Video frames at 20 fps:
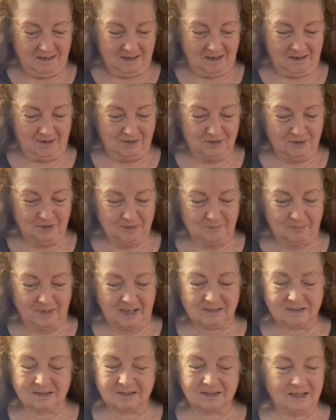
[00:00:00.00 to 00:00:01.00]
You're the
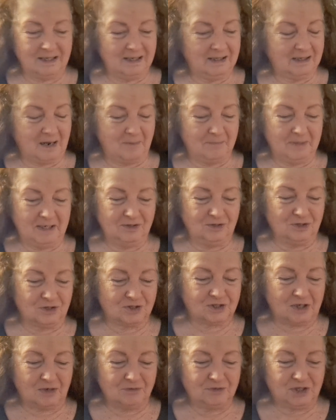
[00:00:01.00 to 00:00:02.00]
best thing. I mean, you're
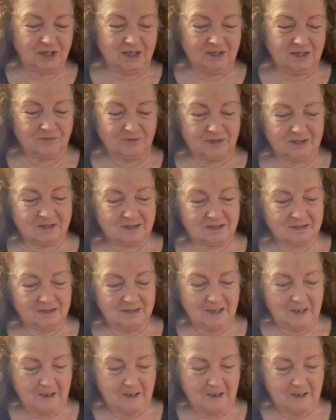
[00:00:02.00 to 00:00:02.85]
so generous.